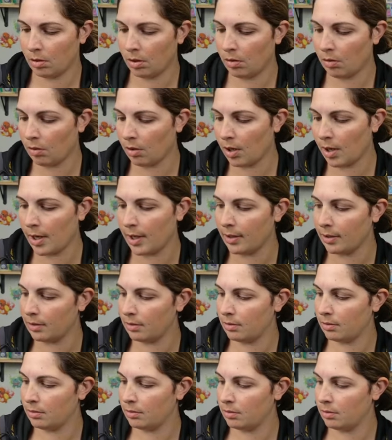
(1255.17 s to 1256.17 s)
Alright.
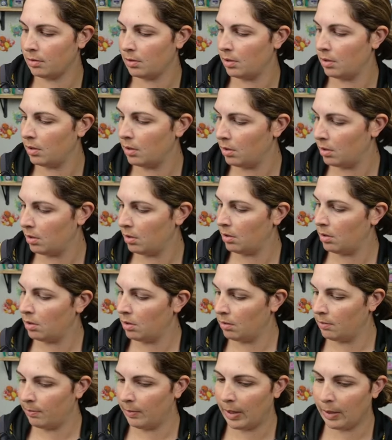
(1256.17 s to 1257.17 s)

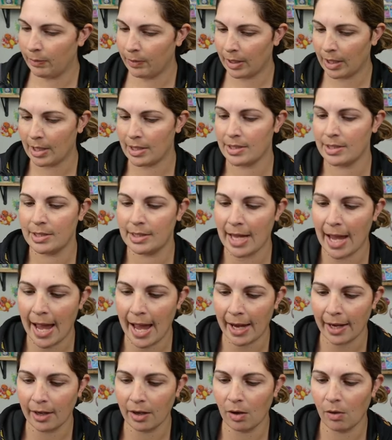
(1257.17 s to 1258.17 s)
Man, we got a
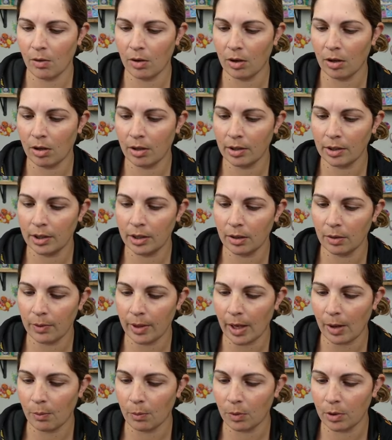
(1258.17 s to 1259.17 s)
stack going on here. We
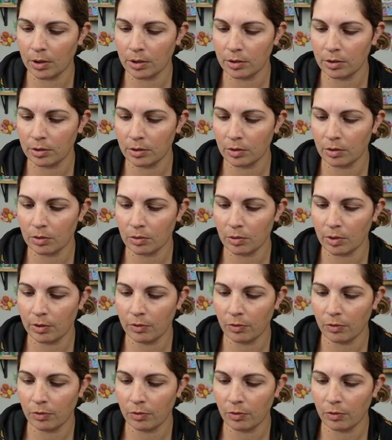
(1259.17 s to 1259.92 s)
got one, two, three,